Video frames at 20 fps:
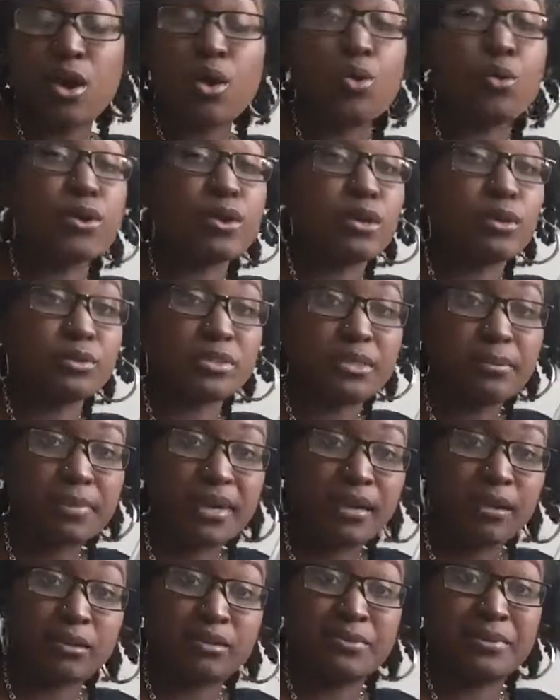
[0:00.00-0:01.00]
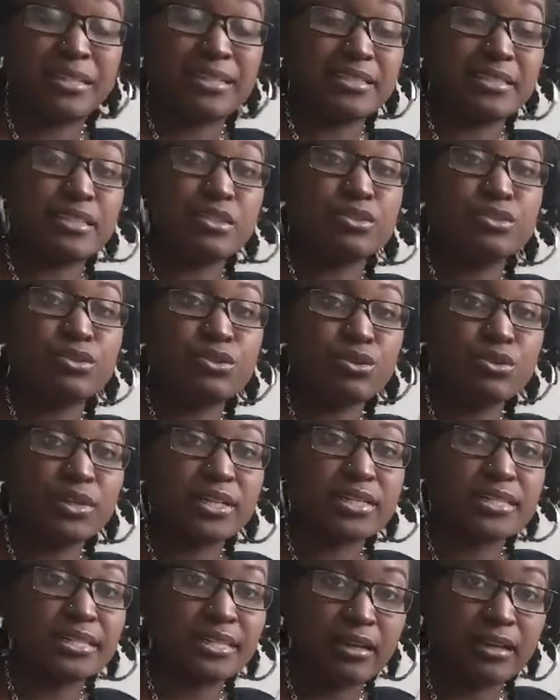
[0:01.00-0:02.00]
or no tomatoes because it's too
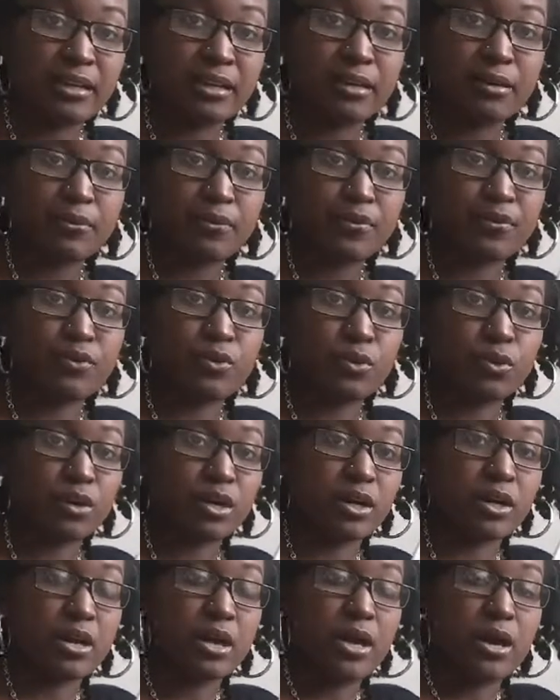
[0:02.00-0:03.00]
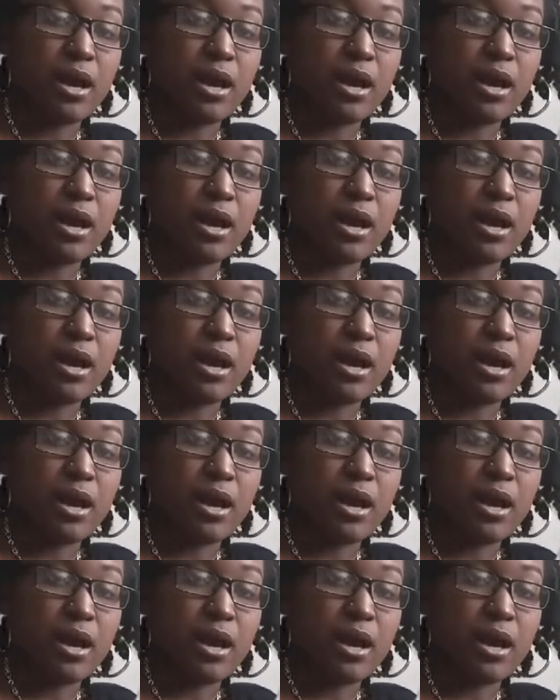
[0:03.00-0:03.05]
acidic for